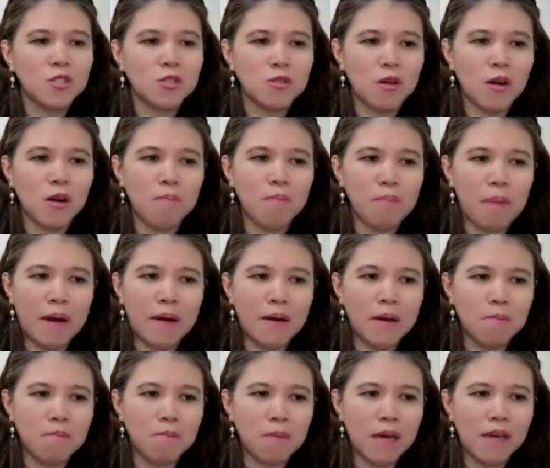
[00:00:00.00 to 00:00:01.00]
to a
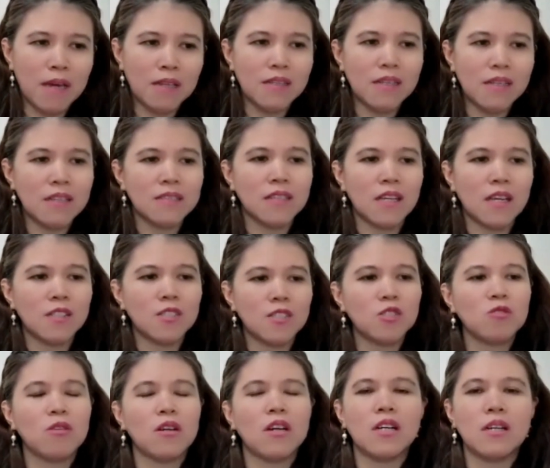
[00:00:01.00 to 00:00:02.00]
paramedic,
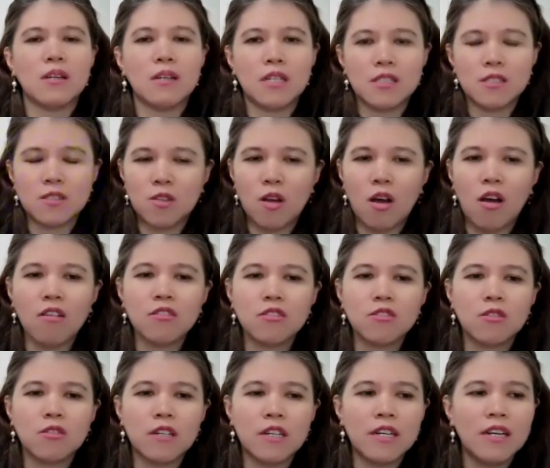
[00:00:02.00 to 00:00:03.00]
then to a
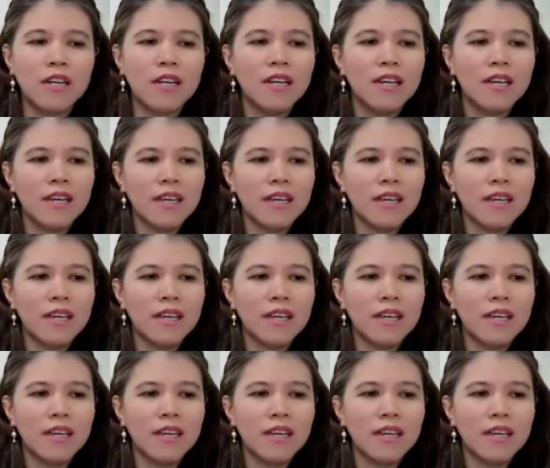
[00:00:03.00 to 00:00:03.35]
doctor.